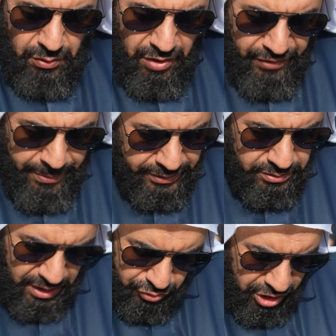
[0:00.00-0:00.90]
away from it
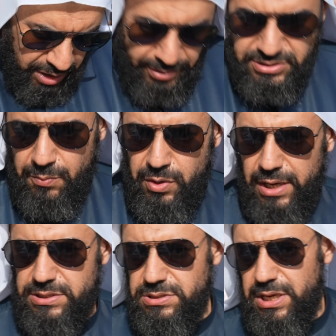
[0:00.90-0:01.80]
they're talking about someone
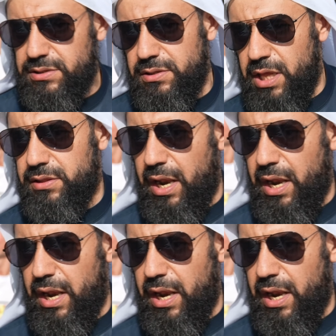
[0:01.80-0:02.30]
else yes. not, not